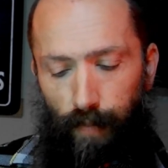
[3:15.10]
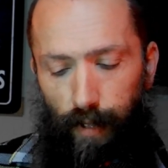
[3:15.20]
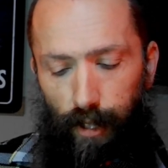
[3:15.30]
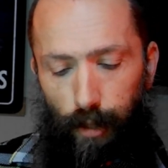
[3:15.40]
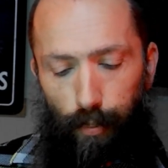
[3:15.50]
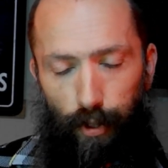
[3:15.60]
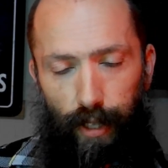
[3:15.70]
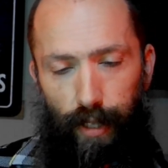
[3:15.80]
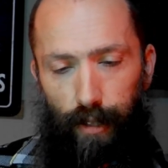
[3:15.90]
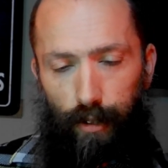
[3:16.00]

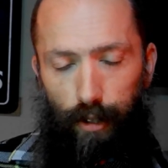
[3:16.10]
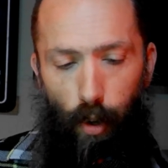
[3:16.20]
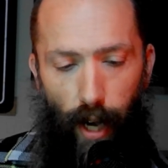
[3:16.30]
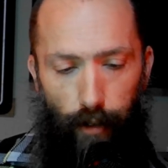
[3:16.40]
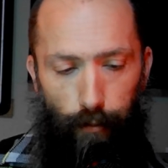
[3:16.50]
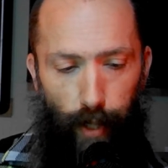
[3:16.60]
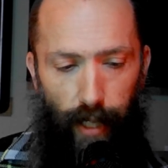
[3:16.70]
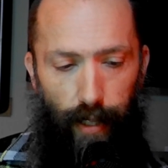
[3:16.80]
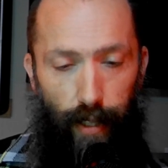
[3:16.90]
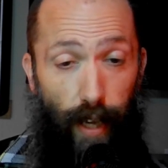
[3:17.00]
completed, it'll go out of
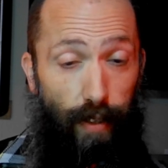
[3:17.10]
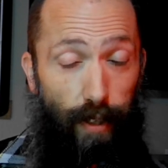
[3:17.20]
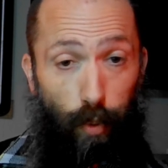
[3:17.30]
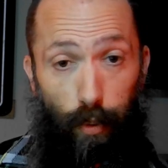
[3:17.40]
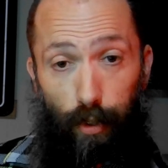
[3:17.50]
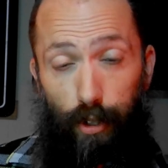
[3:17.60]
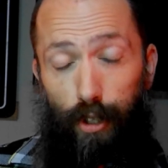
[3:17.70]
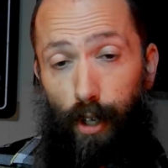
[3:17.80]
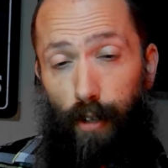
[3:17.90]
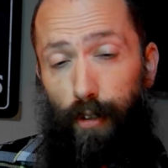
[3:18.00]
beta, and then we will
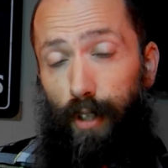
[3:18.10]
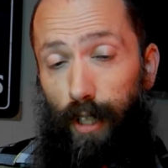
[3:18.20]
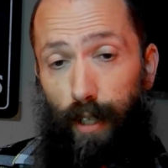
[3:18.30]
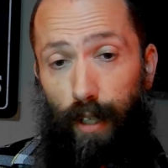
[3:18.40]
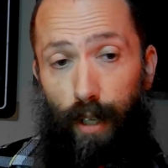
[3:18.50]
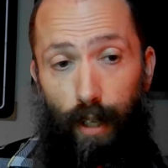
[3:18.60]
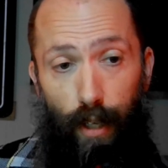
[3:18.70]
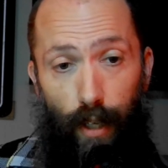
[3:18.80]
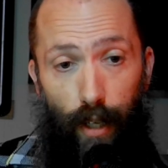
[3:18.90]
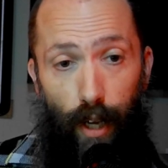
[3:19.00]
start the
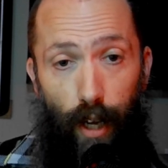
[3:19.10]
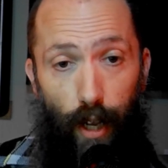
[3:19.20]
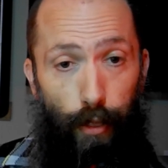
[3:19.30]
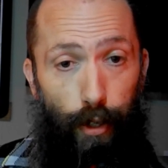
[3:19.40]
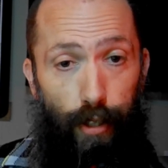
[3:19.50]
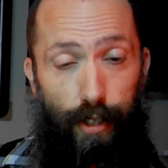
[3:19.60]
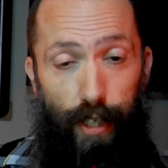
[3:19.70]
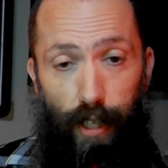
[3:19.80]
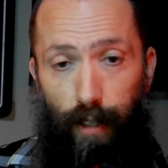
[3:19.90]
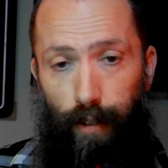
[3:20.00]

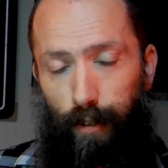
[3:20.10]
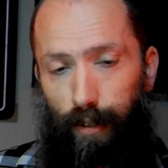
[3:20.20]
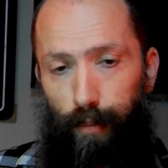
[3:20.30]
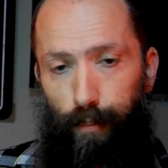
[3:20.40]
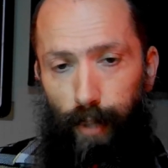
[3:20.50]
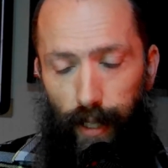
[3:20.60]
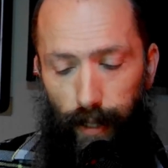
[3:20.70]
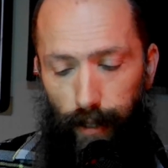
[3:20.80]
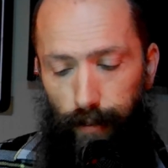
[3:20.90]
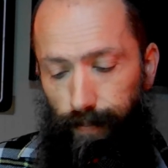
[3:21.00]
13
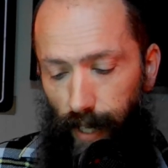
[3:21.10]
beta.